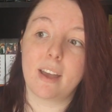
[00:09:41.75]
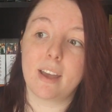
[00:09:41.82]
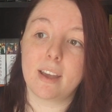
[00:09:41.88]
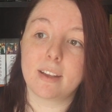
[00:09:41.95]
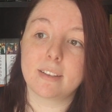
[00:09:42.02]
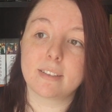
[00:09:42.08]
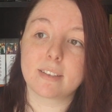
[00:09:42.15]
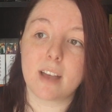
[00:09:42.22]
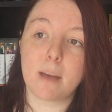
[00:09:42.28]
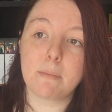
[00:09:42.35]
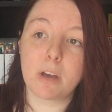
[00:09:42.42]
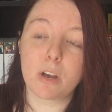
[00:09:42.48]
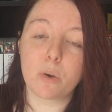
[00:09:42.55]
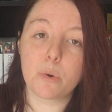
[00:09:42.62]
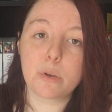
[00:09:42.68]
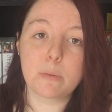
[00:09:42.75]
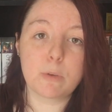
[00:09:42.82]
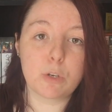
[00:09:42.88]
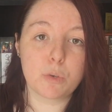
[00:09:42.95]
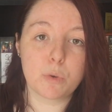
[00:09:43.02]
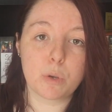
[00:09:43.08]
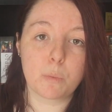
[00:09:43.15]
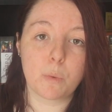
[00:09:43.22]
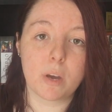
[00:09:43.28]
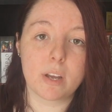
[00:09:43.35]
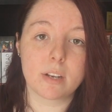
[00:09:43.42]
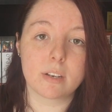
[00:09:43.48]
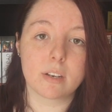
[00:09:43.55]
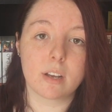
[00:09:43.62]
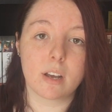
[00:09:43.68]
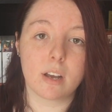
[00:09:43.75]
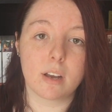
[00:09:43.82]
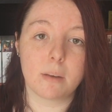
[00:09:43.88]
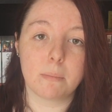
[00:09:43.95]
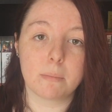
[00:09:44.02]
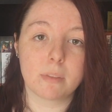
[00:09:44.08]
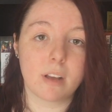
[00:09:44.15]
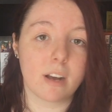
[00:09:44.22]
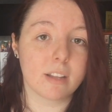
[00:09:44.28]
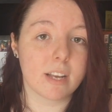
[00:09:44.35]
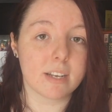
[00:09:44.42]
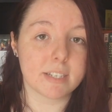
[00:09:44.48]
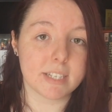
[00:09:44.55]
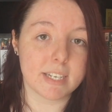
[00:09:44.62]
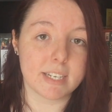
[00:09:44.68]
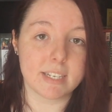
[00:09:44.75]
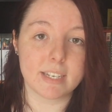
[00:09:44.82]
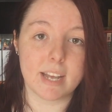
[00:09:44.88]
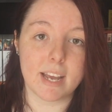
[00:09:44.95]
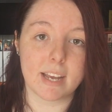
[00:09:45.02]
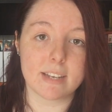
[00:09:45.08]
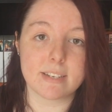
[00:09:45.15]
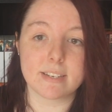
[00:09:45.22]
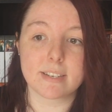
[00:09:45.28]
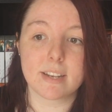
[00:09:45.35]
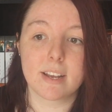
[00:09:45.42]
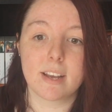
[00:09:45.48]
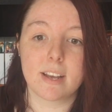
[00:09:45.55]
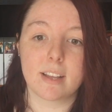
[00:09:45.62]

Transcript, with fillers: and I'm not going to be doing what um, Lala did and